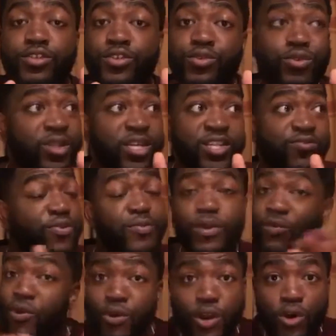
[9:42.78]
do this from
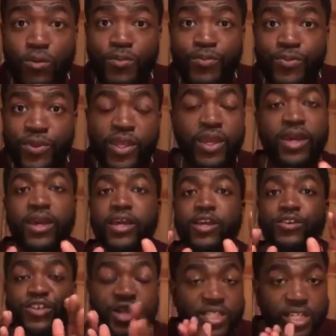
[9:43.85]
your own home.
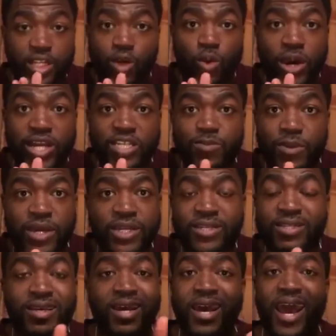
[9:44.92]
You just need a quiet
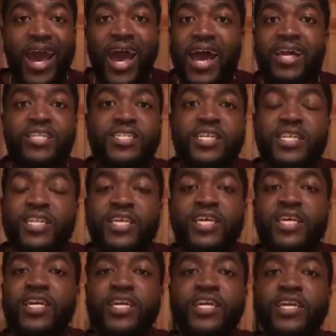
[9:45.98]
space and
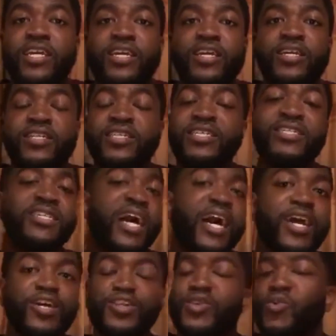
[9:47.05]
the
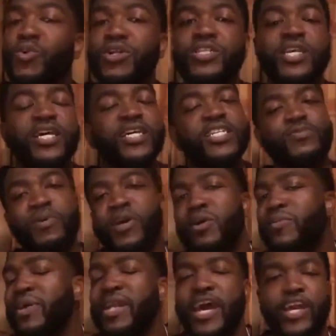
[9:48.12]
desire to want to
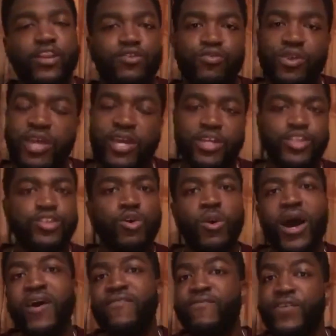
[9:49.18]
experiment and create. So
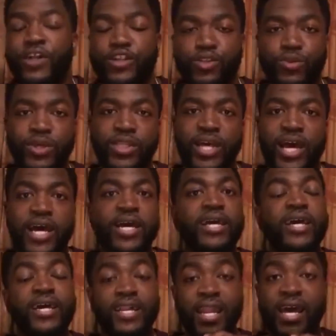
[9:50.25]
have fun doing that.
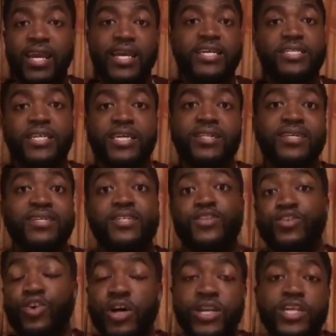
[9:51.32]
Like I said, this
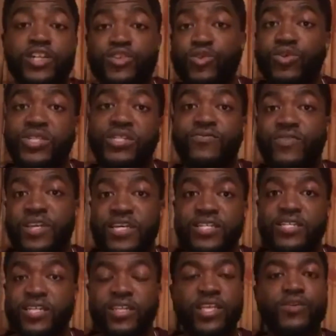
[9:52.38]
is not an exhaustive
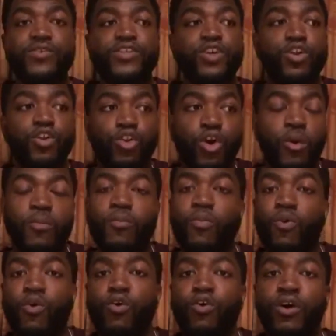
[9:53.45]
list. There is a lot
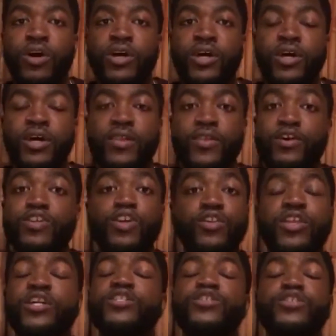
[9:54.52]
more.
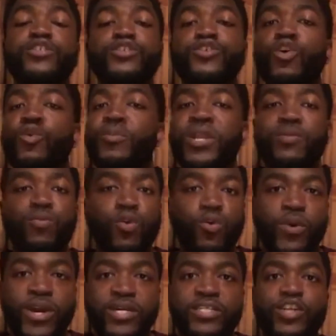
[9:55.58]
There's so many more
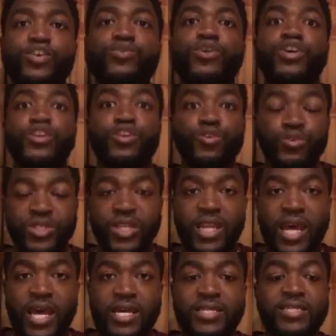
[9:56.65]
ways that you can
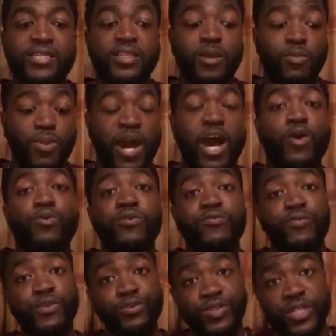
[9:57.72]
utilize the power
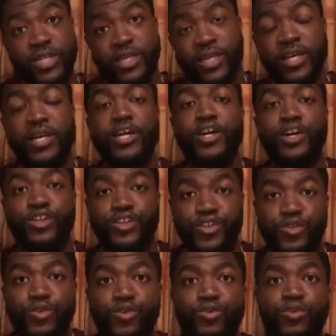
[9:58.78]
of music
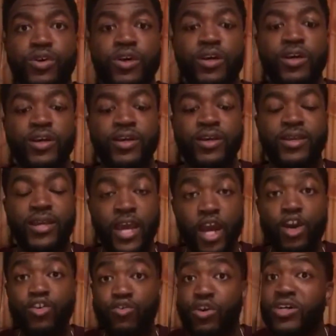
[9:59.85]
to get
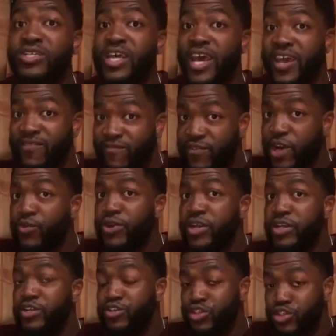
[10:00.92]
across a
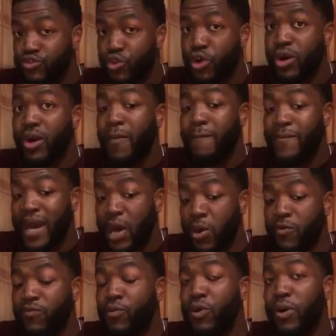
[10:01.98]
very strong,
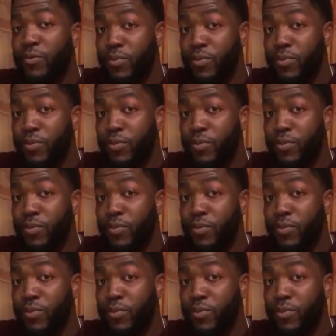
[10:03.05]
powerful,